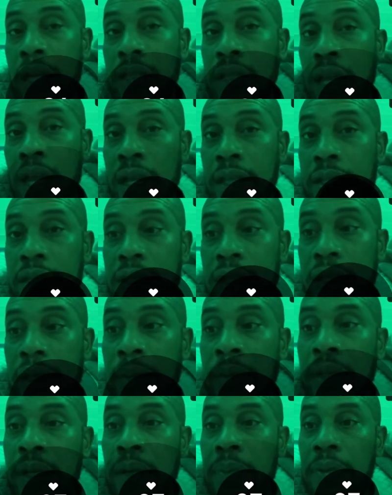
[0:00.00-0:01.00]
a
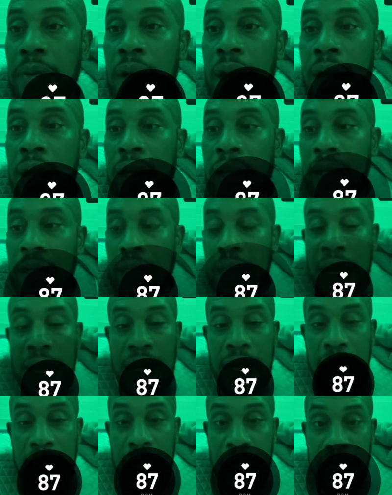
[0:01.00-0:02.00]
similar product, like
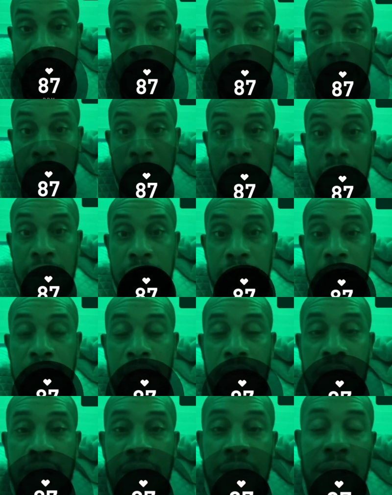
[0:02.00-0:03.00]
a similar
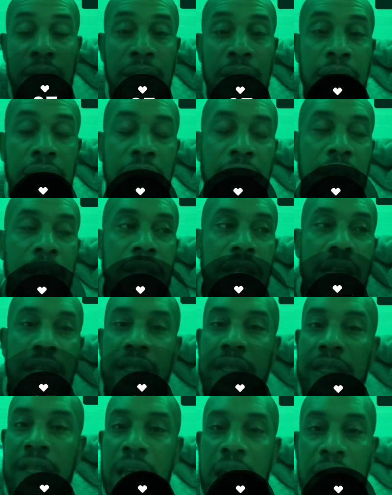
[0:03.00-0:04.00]
sauna
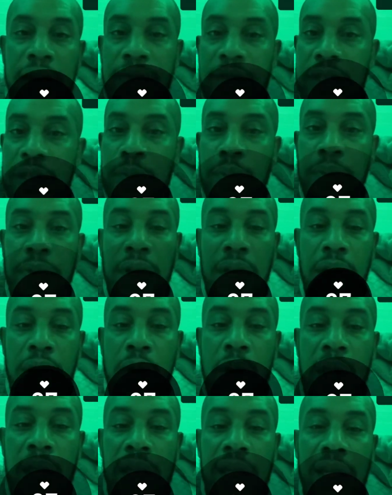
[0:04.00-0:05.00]
that's not of this brand
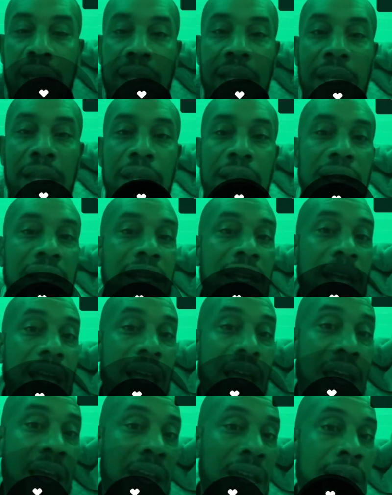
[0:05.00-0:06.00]
quality,
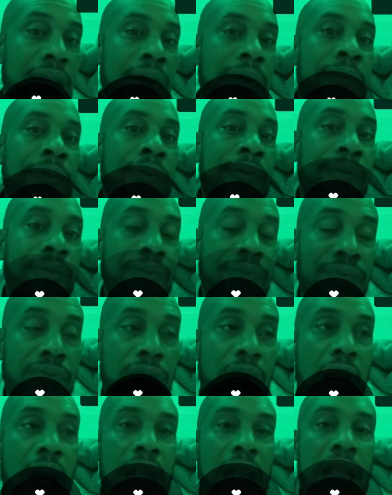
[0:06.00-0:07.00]
and
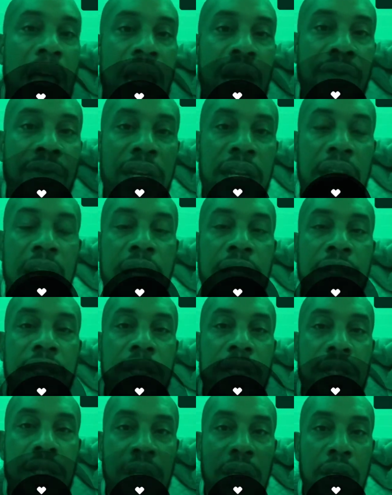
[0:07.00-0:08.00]
a lot of radiation
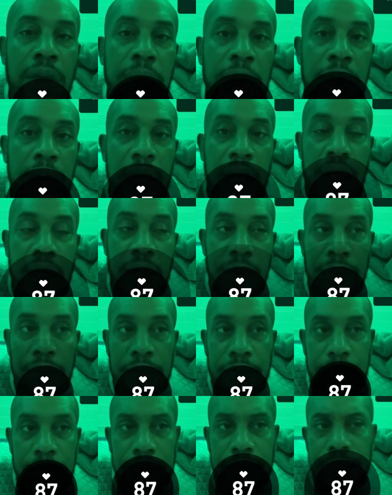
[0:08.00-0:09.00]
is accumulating.
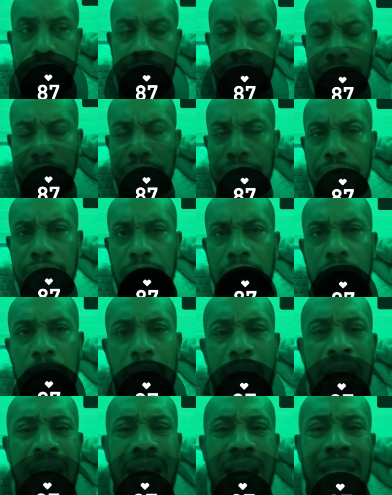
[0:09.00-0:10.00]

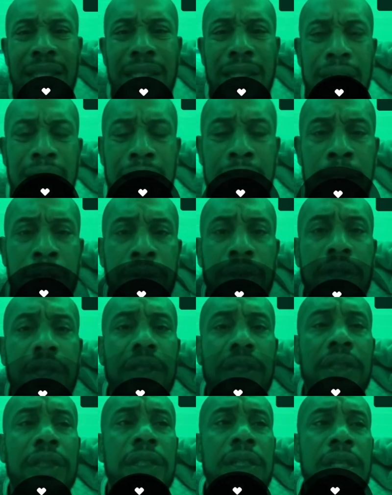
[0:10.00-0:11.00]
And that's usually
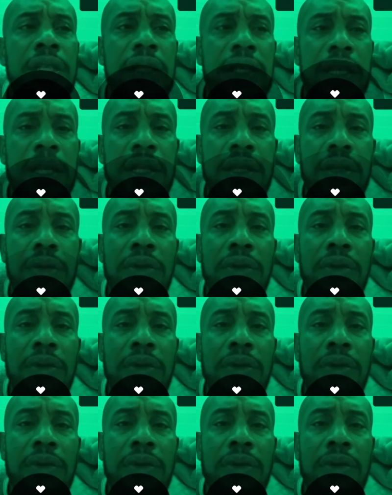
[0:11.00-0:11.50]
seen through